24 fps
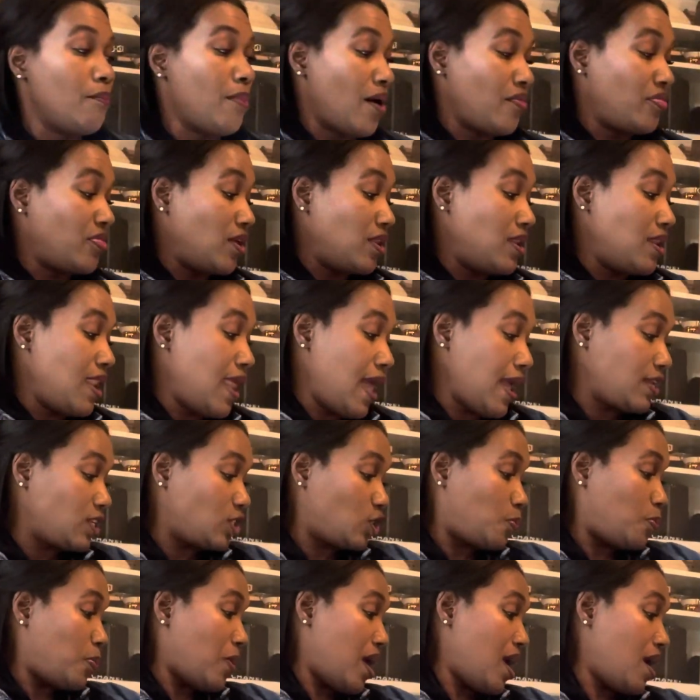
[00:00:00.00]
But the
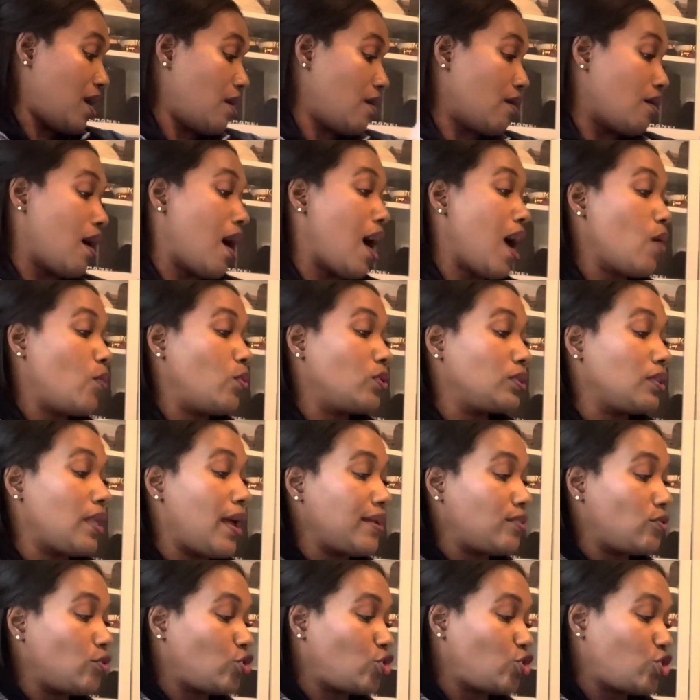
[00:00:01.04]
next pair I would
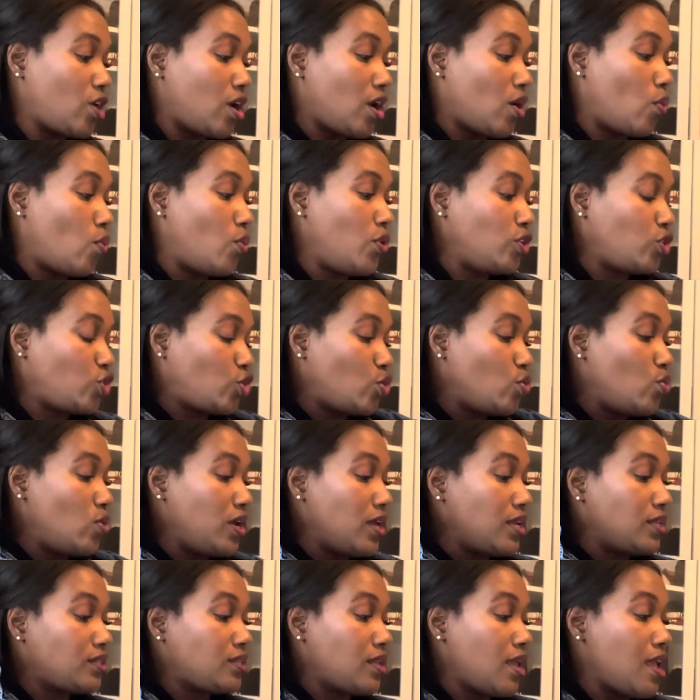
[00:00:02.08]
like to share with
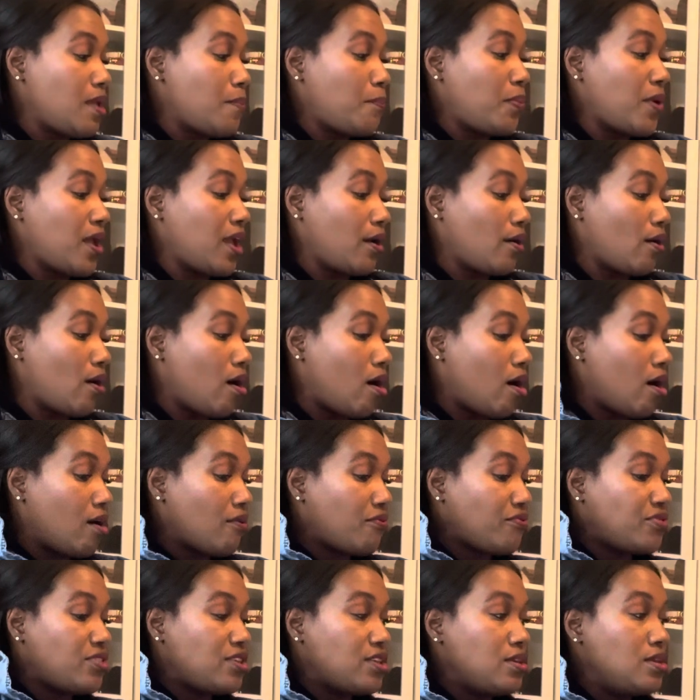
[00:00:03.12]
you is a pair
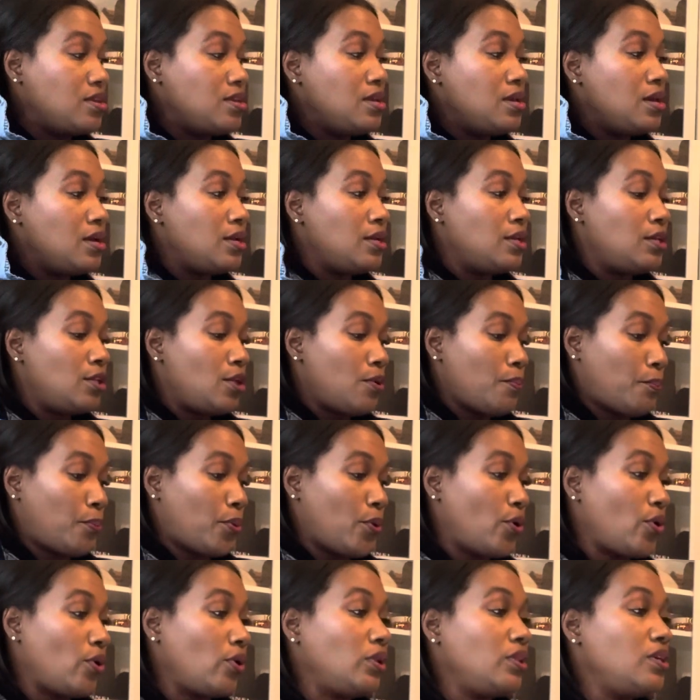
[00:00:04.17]
of the
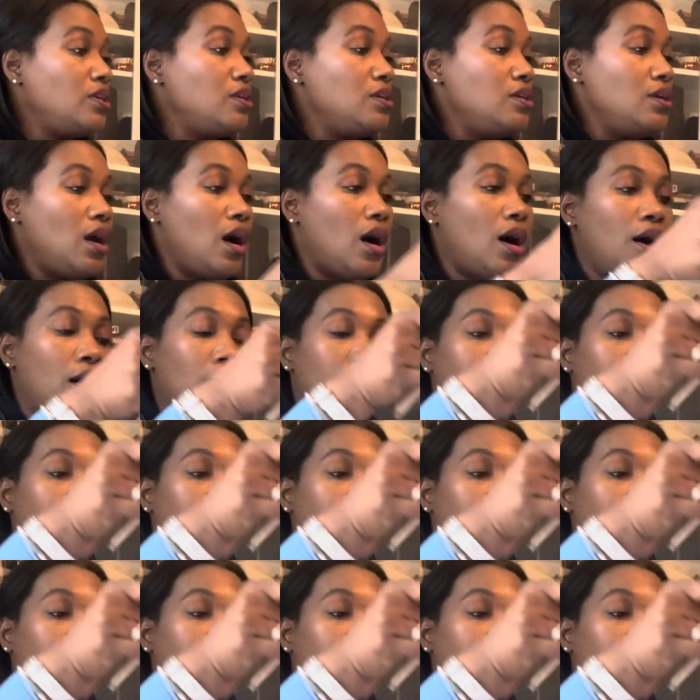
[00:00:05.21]
pearly